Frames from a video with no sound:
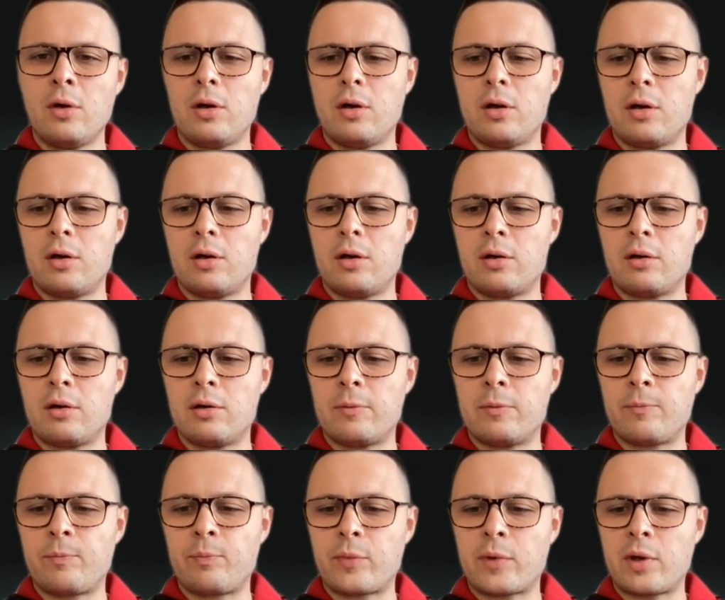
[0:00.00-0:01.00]

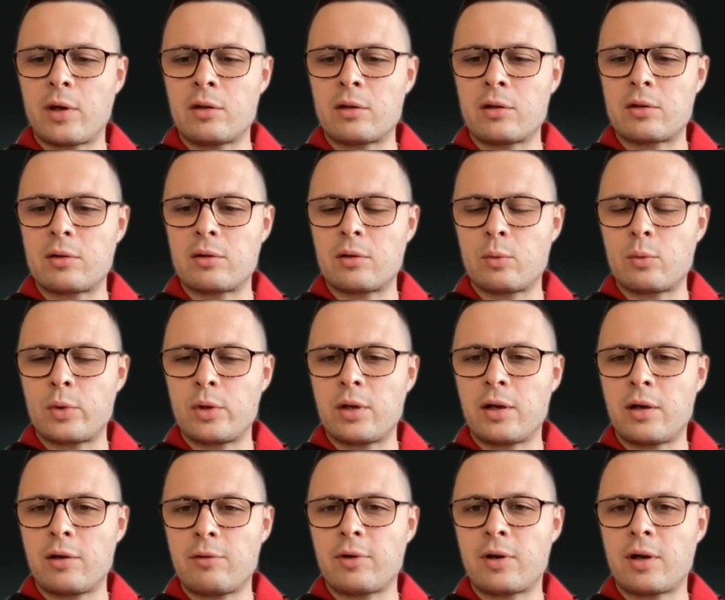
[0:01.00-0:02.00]
And we'll
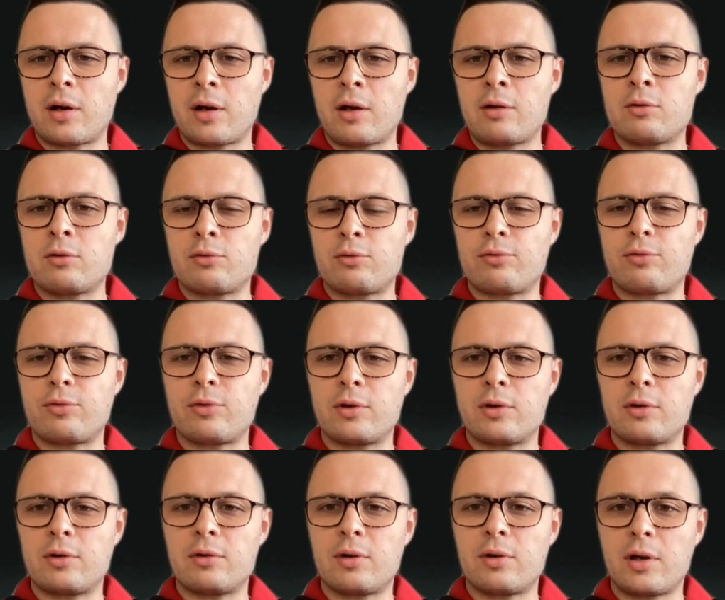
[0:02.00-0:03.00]
have a kind of
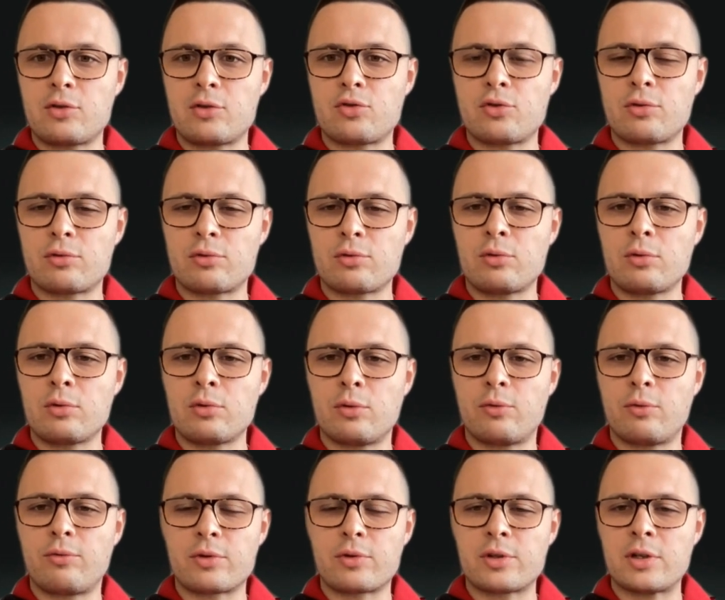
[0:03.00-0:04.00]
hedging tool,
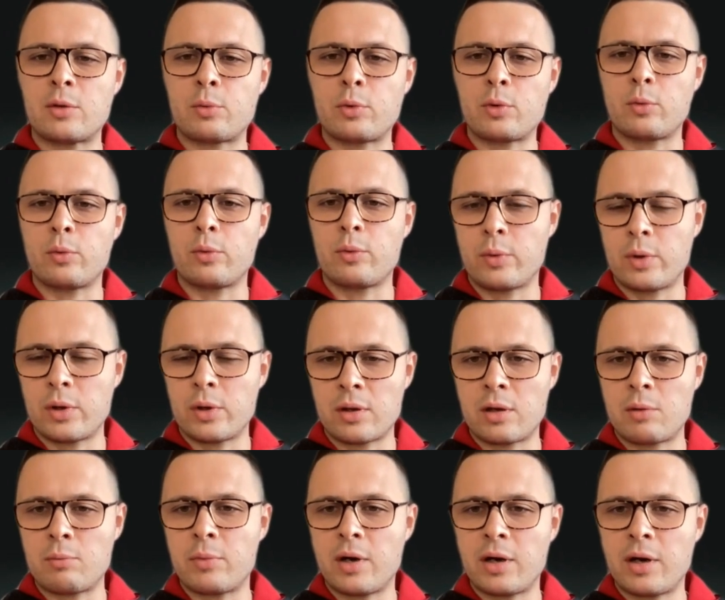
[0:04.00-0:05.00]
for example, when
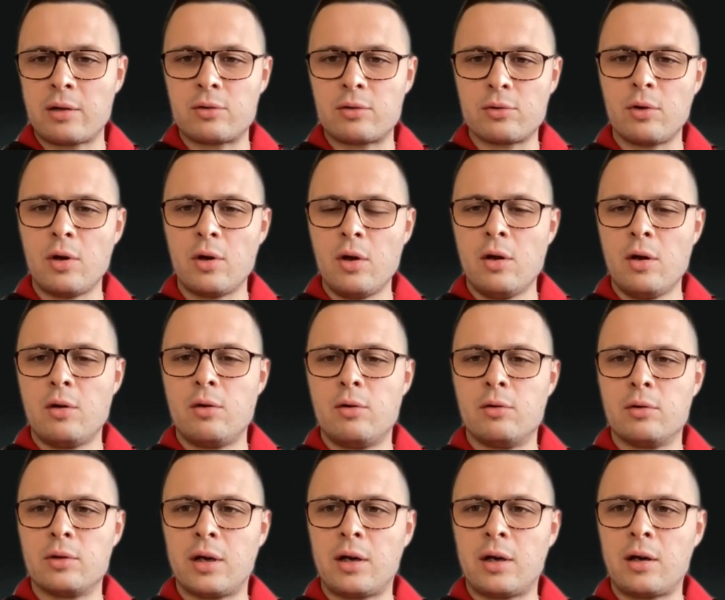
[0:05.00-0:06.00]
they buy
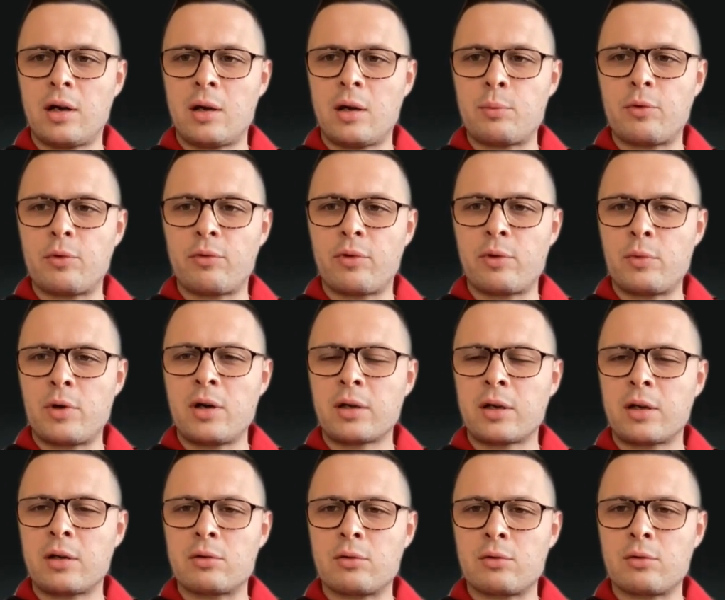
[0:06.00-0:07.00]
on a hype of the
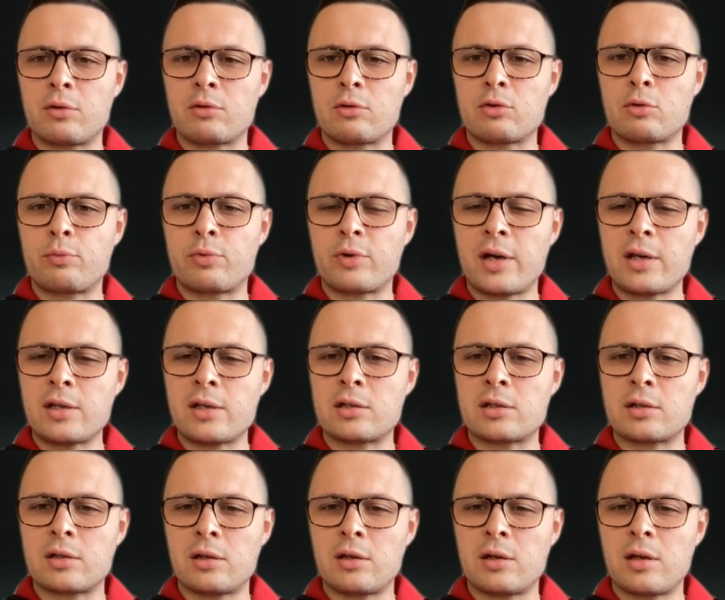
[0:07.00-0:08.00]
market on the top
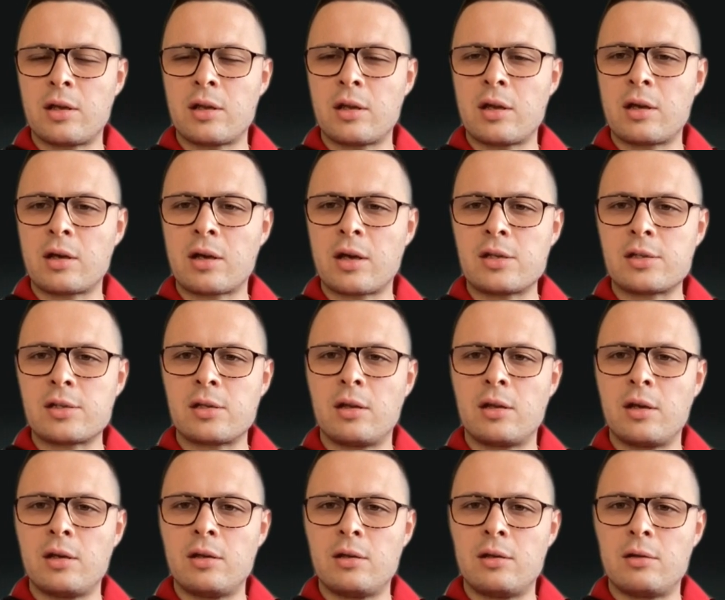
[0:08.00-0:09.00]
prices, in any case
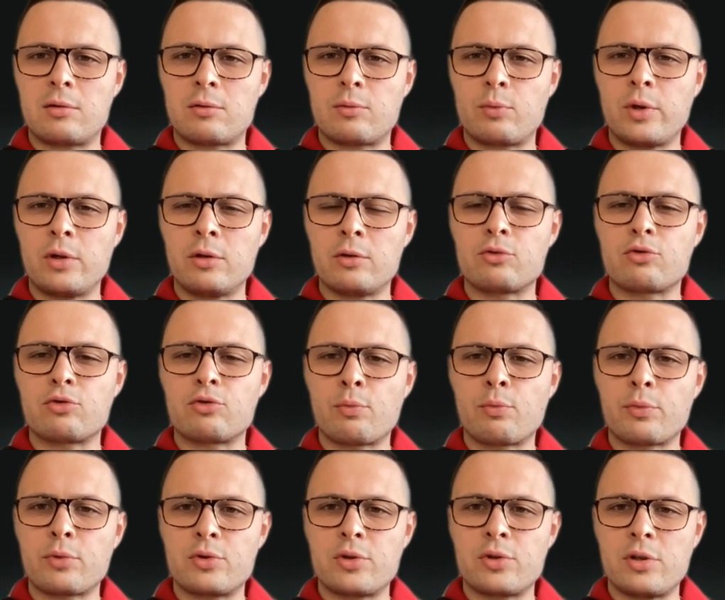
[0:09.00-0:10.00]
they will
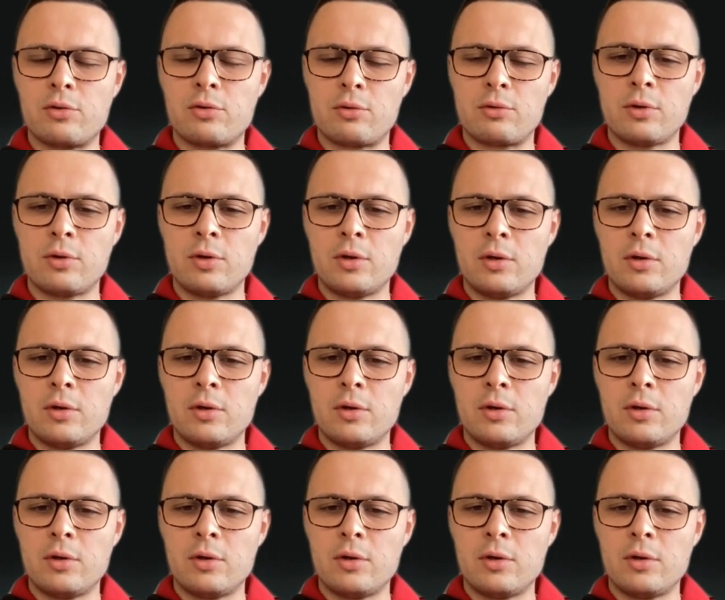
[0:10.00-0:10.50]
drop to zero.